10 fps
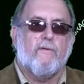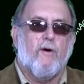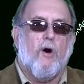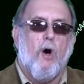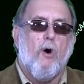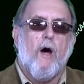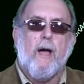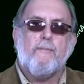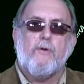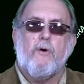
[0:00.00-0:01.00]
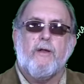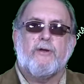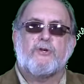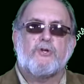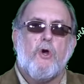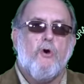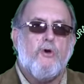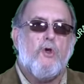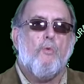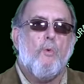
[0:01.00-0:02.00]
All I'm doing is showing
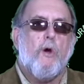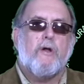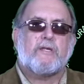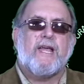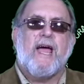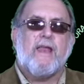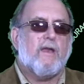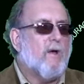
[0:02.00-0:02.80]
you where it's at,